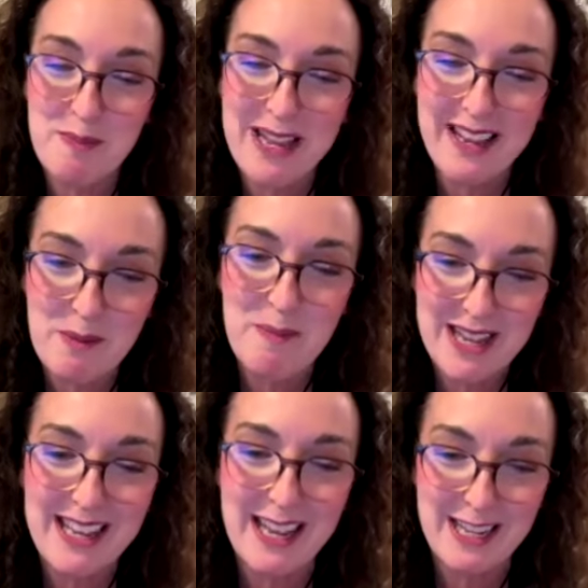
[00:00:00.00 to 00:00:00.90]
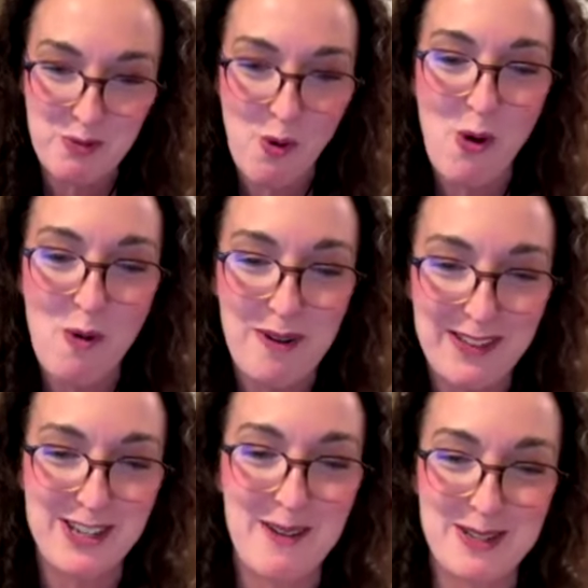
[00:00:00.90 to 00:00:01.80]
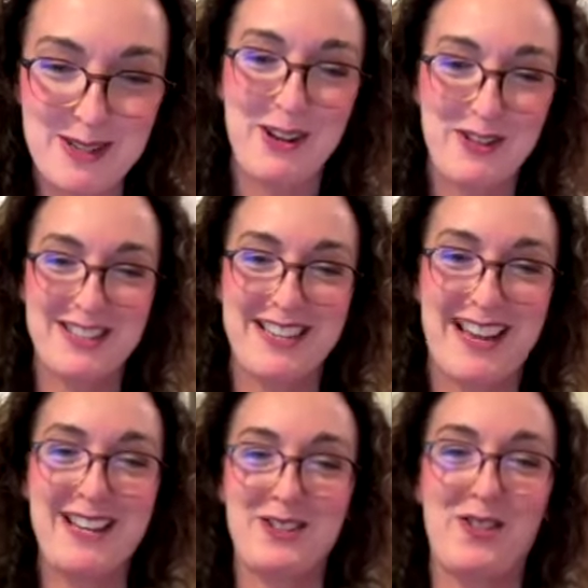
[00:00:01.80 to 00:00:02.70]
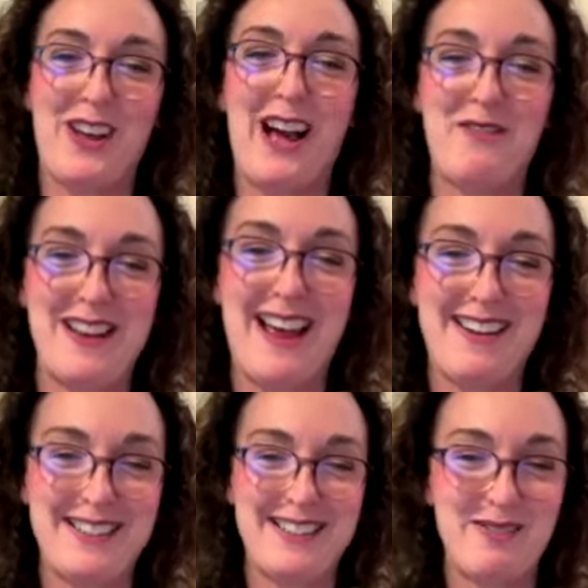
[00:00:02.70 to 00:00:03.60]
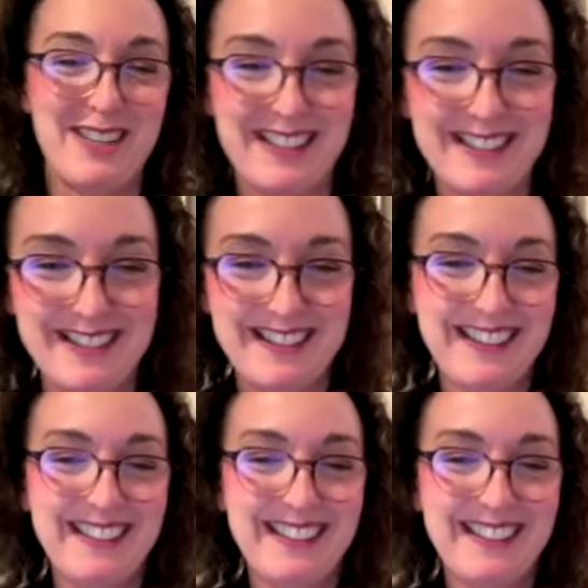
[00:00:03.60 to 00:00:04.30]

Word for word: beer the beer gets warm by the time it's been on the stage for half an hour. Is that what it is?